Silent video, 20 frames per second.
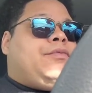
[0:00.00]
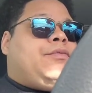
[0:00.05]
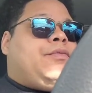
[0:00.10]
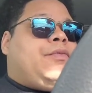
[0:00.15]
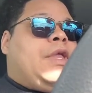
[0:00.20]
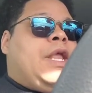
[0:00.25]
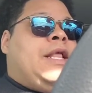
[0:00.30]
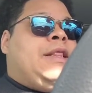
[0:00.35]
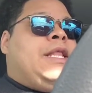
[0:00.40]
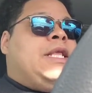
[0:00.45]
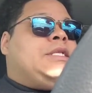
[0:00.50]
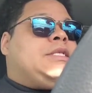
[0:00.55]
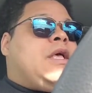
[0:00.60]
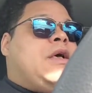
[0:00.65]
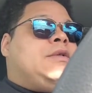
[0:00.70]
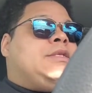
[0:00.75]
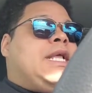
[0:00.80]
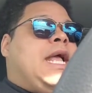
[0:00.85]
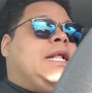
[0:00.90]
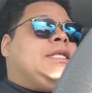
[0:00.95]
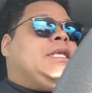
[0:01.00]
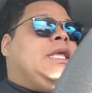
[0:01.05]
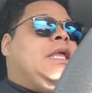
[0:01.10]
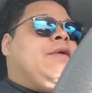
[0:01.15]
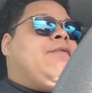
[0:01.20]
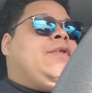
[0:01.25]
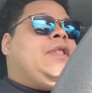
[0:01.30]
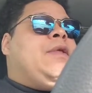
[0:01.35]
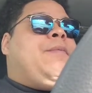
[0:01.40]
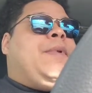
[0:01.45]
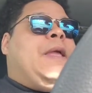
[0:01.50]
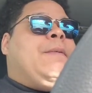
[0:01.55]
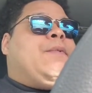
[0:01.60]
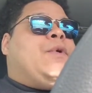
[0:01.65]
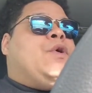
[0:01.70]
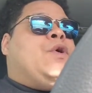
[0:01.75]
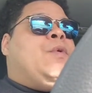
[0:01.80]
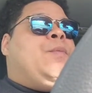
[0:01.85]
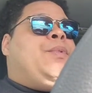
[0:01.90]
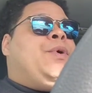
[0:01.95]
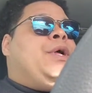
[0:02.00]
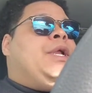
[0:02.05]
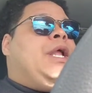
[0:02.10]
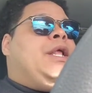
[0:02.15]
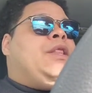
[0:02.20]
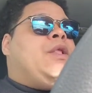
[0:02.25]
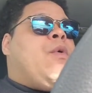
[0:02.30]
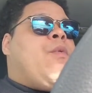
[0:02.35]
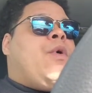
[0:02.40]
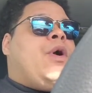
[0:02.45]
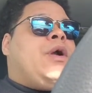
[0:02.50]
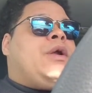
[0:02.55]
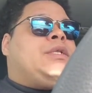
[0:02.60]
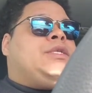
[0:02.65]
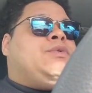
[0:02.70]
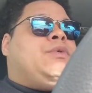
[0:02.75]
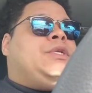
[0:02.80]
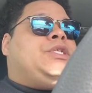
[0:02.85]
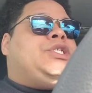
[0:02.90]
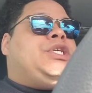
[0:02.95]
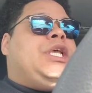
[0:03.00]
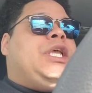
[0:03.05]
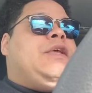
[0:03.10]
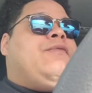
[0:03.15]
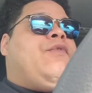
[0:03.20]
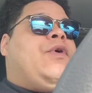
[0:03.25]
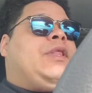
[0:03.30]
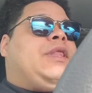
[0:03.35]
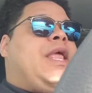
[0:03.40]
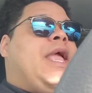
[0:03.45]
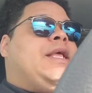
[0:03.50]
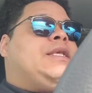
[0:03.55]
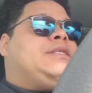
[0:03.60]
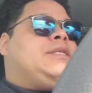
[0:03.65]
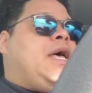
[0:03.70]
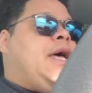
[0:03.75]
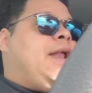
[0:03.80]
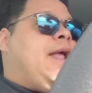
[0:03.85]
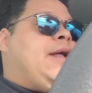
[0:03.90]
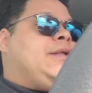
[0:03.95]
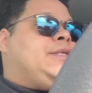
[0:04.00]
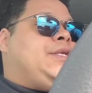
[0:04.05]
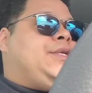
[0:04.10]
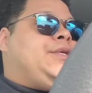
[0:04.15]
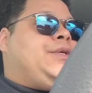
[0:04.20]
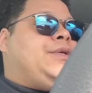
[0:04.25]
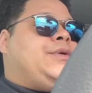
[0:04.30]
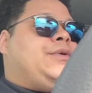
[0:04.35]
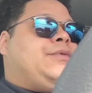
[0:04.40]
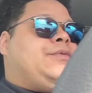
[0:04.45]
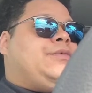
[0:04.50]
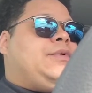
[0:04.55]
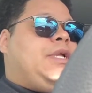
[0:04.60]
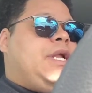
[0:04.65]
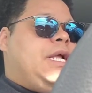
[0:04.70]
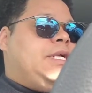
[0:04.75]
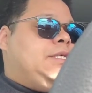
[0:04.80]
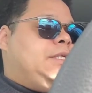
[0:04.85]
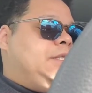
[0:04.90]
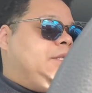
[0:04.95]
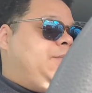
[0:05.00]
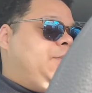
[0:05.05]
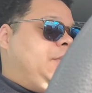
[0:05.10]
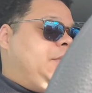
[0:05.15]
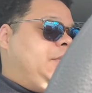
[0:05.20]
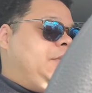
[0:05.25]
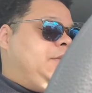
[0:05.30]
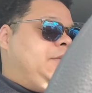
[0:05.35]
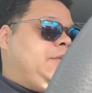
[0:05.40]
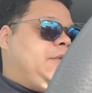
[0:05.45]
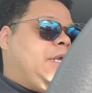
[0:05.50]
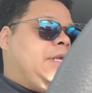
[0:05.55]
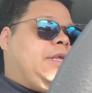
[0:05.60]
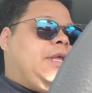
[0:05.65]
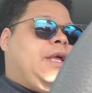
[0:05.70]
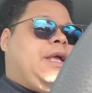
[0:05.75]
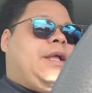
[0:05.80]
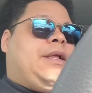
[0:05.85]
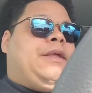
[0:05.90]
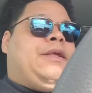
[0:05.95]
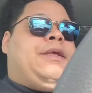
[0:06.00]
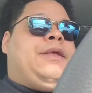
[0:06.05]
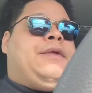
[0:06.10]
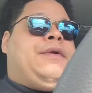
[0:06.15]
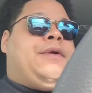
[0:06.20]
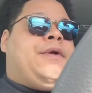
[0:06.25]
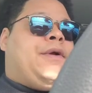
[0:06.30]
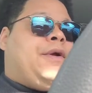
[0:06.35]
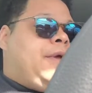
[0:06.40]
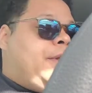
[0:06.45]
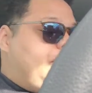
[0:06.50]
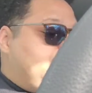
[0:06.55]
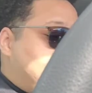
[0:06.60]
And this goes out to even the people who put in the work to achieve what they sought out to do. Did I just spit? I think I did, girl.